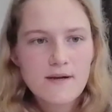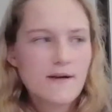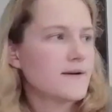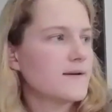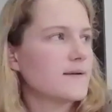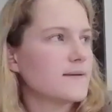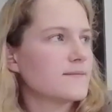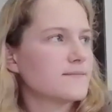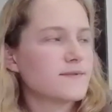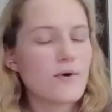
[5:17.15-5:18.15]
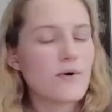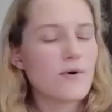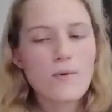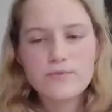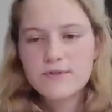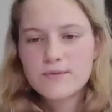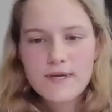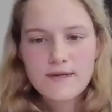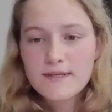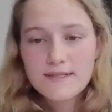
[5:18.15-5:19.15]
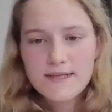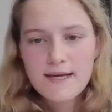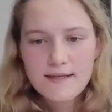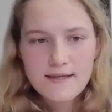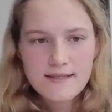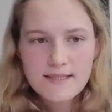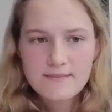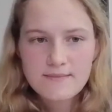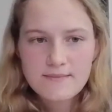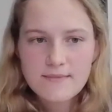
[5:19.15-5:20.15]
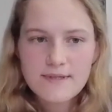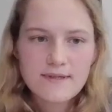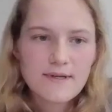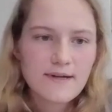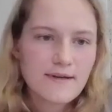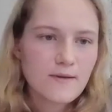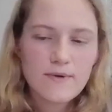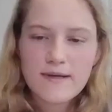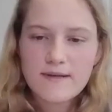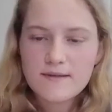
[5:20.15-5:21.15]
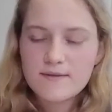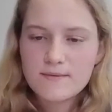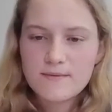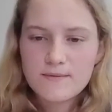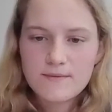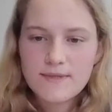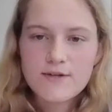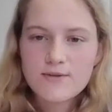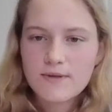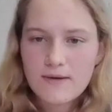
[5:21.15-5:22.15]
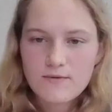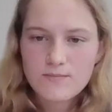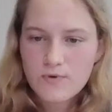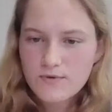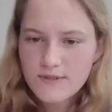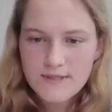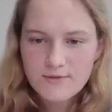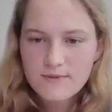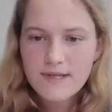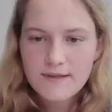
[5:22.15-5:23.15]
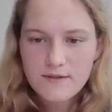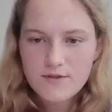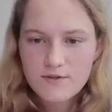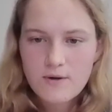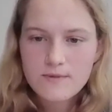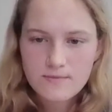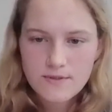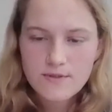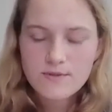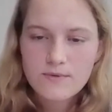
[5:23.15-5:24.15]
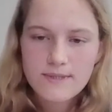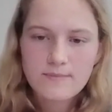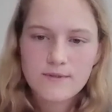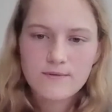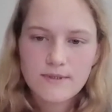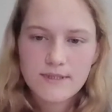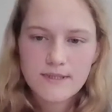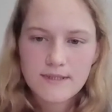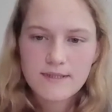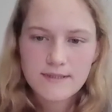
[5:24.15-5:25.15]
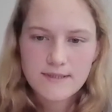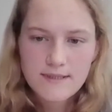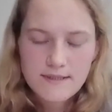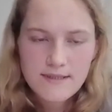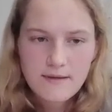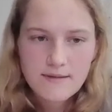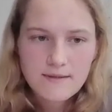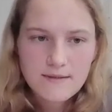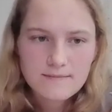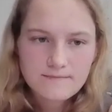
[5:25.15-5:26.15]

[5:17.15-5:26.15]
the obvious way, you can stay in academia. Another way, you can do natural language processing related jobs, which is what I'm doing as a consultant.